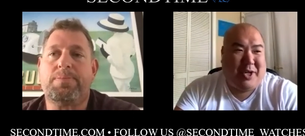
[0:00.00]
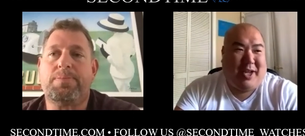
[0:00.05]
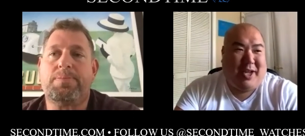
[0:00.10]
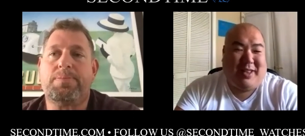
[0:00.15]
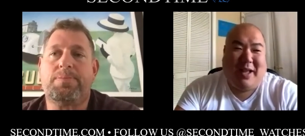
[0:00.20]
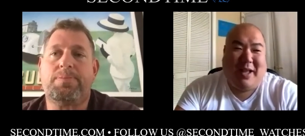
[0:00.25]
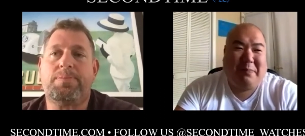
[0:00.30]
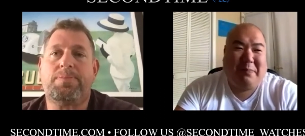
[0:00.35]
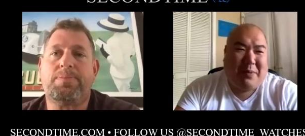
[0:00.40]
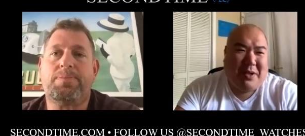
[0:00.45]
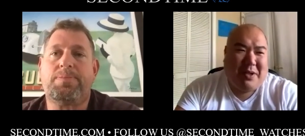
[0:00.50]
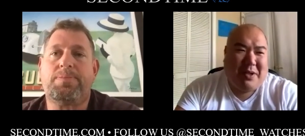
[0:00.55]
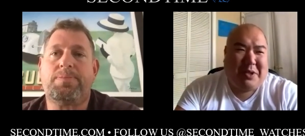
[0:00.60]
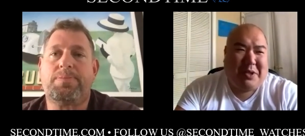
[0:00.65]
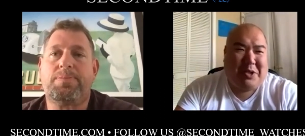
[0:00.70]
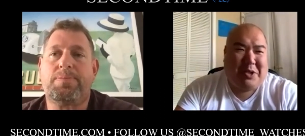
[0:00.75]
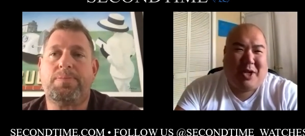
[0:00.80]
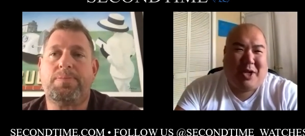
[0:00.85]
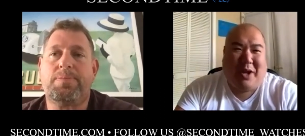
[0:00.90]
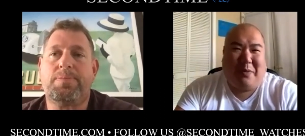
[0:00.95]
Speaker 1: That
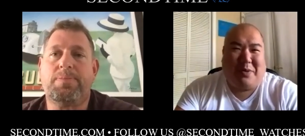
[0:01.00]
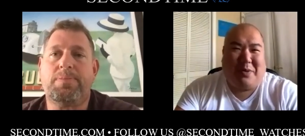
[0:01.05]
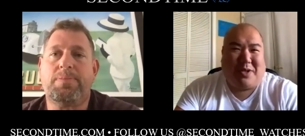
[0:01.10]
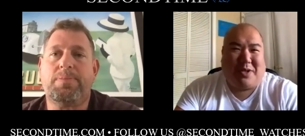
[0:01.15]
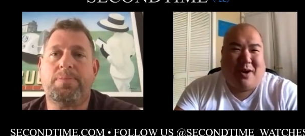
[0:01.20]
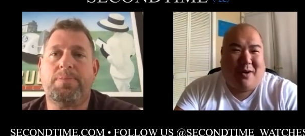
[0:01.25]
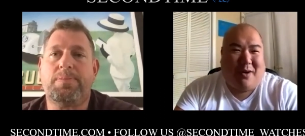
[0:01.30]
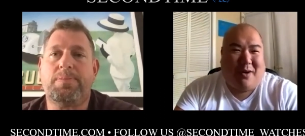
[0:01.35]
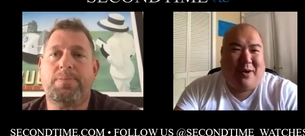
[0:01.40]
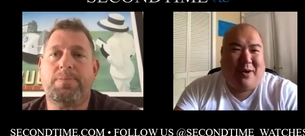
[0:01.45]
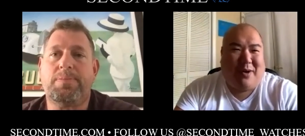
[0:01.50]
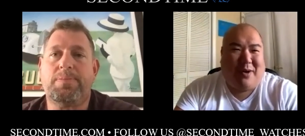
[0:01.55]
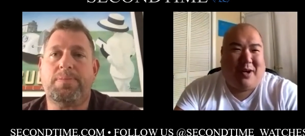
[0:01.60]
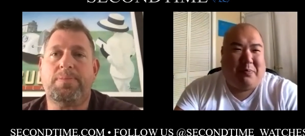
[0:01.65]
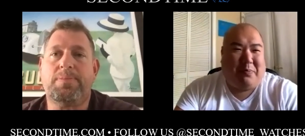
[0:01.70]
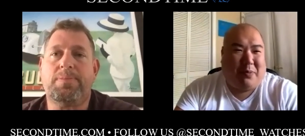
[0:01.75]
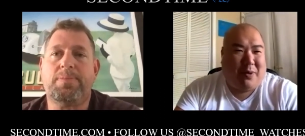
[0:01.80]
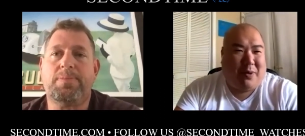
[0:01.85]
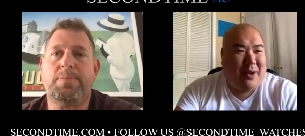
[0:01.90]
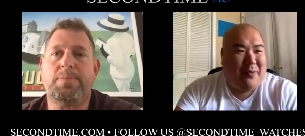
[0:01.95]
Piaget was already
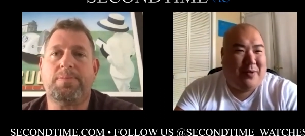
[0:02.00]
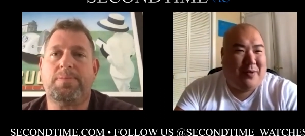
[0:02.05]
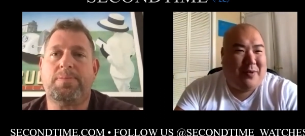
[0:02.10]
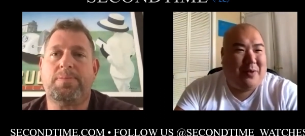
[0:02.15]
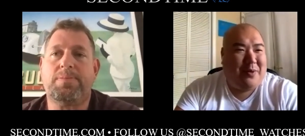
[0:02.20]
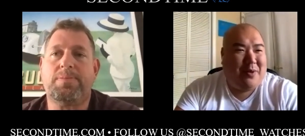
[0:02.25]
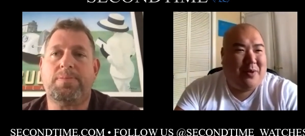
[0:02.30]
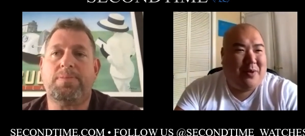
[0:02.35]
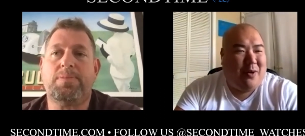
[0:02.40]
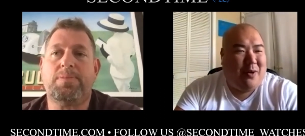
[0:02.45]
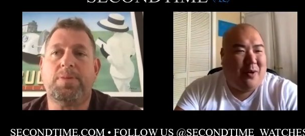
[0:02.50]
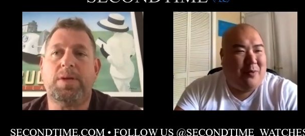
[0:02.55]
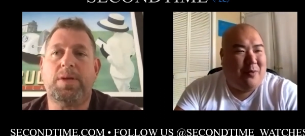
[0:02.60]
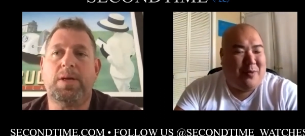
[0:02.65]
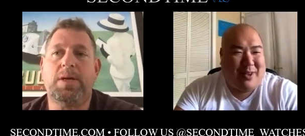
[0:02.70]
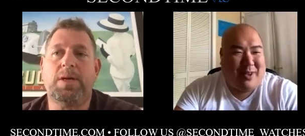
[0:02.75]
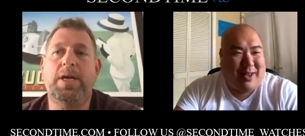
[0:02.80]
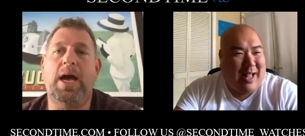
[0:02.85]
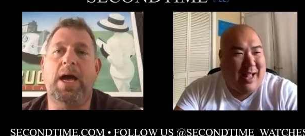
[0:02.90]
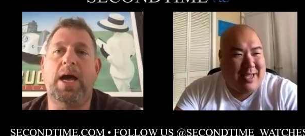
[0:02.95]
previewed over the
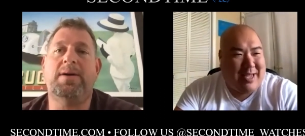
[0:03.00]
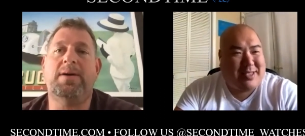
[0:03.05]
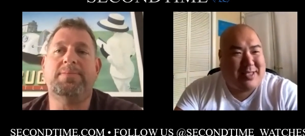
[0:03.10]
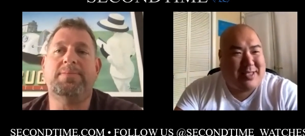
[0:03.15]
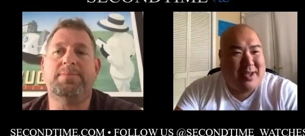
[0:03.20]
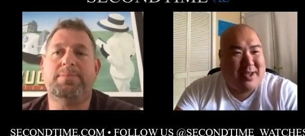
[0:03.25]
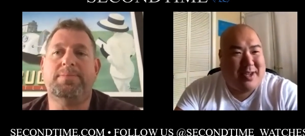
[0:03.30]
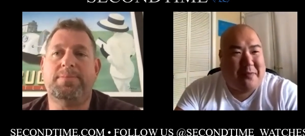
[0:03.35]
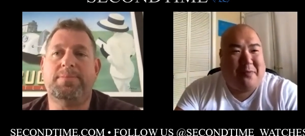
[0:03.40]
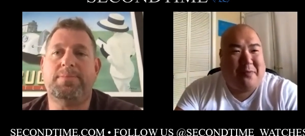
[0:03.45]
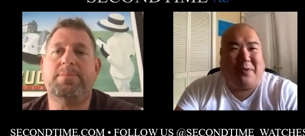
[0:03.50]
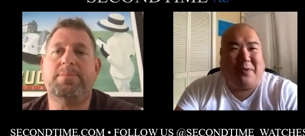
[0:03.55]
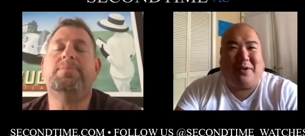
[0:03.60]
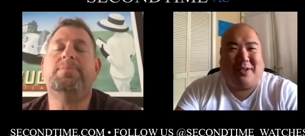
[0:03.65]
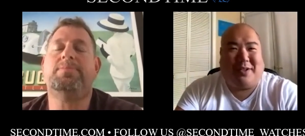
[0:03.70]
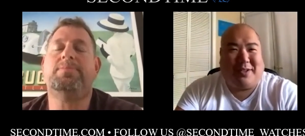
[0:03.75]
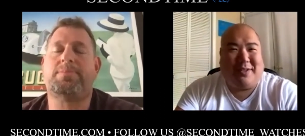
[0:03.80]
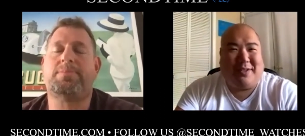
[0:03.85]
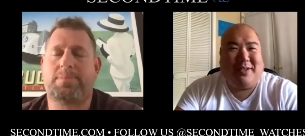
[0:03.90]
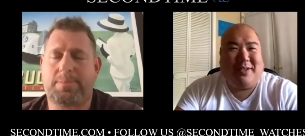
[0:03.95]
last yeah.
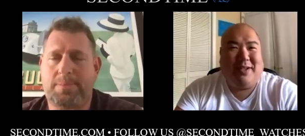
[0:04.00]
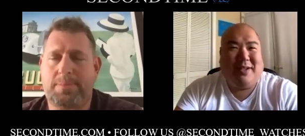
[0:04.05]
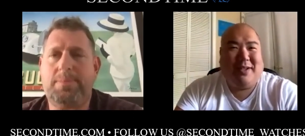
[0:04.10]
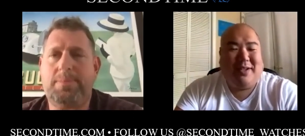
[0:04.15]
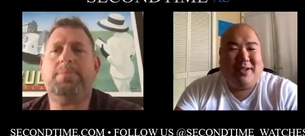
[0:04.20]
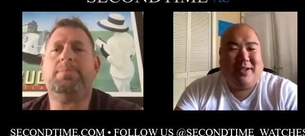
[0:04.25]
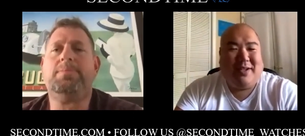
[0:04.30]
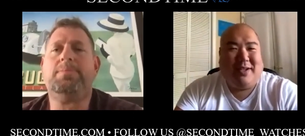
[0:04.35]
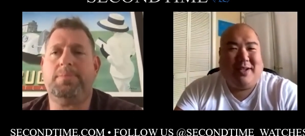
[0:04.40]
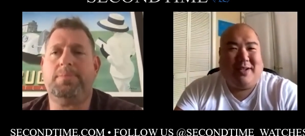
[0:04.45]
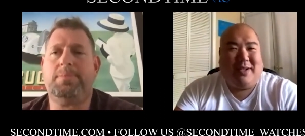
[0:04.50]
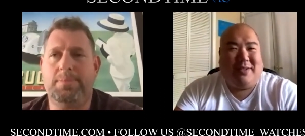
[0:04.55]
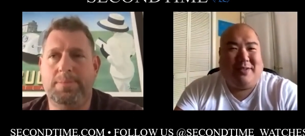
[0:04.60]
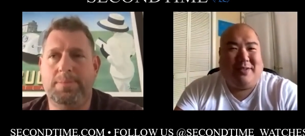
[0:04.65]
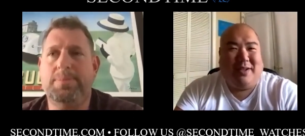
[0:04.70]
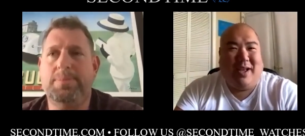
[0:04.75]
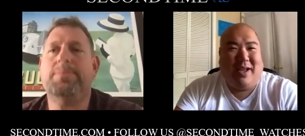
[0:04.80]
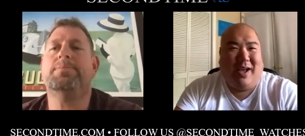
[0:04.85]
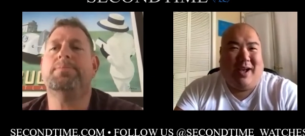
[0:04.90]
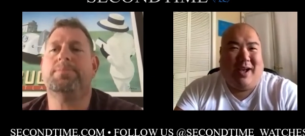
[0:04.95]
several
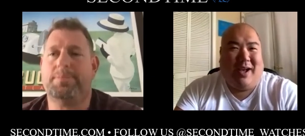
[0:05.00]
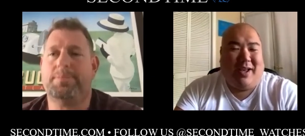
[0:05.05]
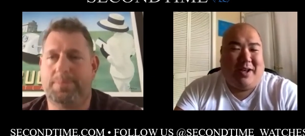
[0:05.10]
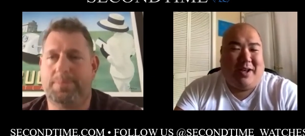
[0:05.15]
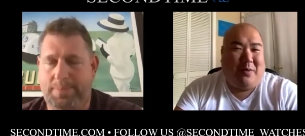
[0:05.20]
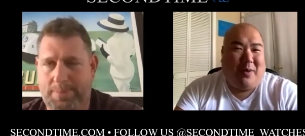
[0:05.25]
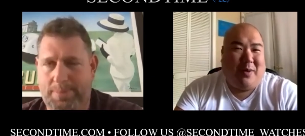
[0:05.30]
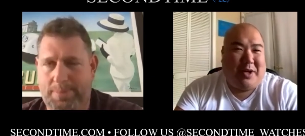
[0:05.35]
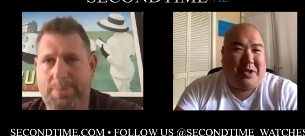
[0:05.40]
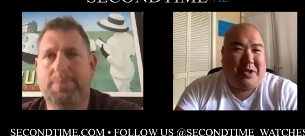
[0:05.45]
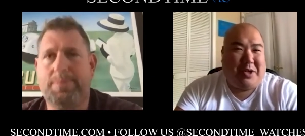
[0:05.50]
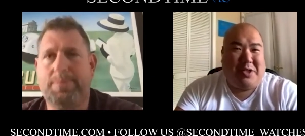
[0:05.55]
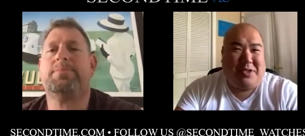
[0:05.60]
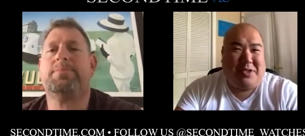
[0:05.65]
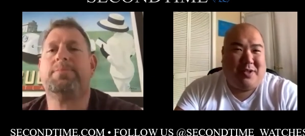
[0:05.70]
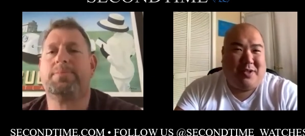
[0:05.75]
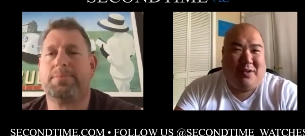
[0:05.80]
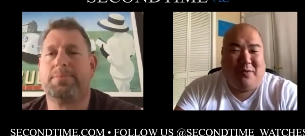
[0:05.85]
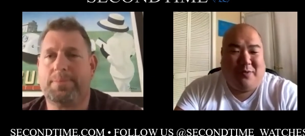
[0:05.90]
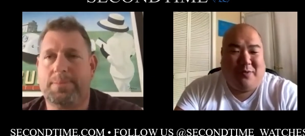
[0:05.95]
uh, iterations
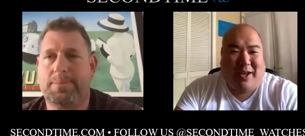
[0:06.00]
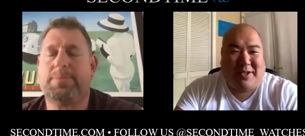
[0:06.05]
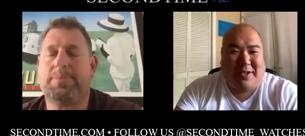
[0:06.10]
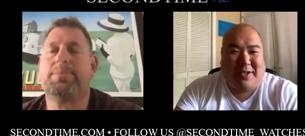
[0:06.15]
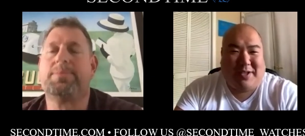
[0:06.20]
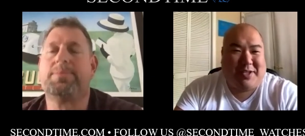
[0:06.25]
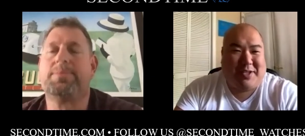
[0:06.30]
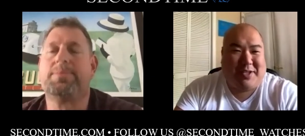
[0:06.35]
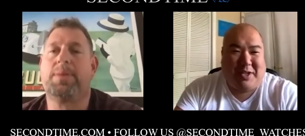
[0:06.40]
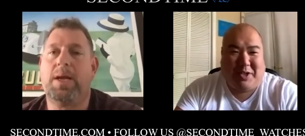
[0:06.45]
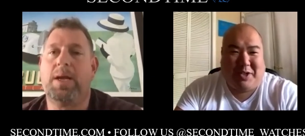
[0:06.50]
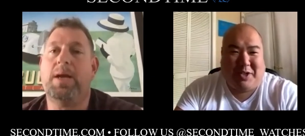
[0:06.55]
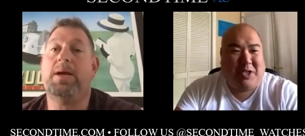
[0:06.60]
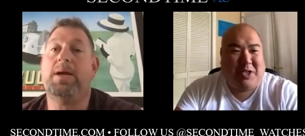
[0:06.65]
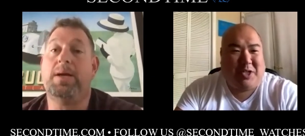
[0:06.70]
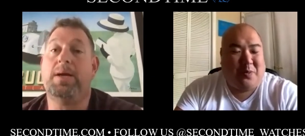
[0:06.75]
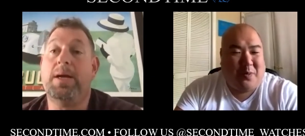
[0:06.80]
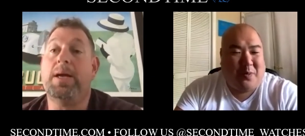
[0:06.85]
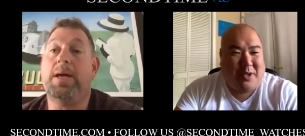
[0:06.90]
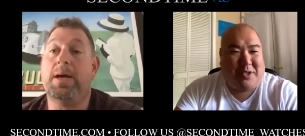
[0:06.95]
of SIHH and
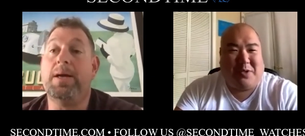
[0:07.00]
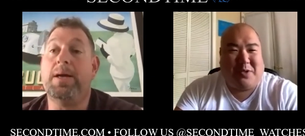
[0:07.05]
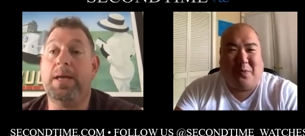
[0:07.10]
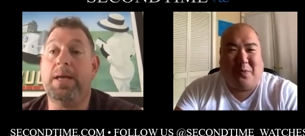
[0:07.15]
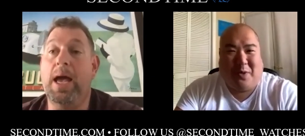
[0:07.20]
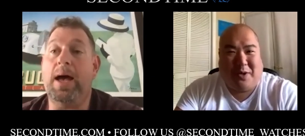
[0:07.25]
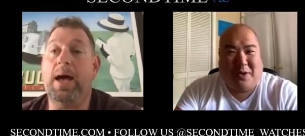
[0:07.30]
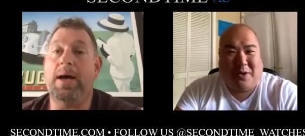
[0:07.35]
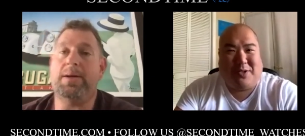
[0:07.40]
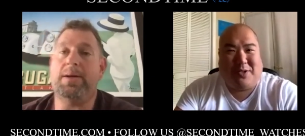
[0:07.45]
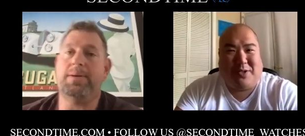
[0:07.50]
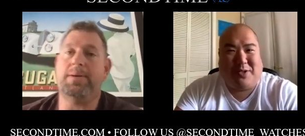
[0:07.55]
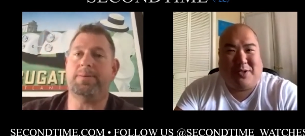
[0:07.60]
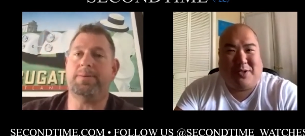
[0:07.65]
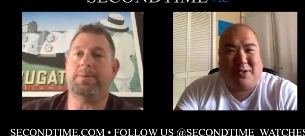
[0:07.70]
watches and yeah. as a